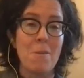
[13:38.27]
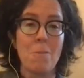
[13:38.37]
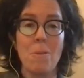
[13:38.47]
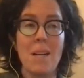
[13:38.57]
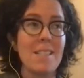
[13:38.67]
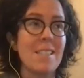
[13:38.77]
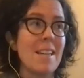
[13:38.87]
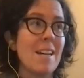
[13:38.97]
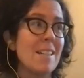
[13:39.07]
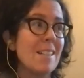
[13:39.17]
What
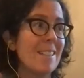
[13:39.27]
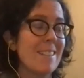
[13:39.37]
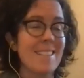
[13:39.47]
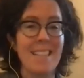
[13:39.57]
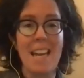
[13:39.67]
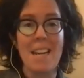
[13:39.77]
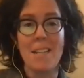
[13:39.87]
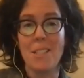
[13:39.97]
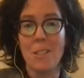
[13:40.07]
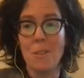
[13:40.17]
can
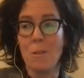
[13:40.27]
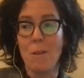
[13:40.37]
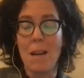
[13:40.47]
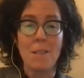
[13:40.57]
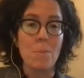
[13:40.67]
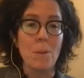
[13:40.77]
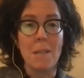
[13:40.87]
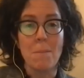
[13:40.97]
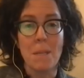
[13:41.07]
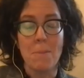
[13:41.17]
it do around
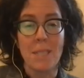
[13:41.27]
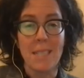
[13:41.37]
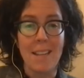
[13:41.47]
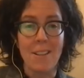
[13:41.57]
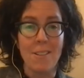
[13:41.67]
bringing people together?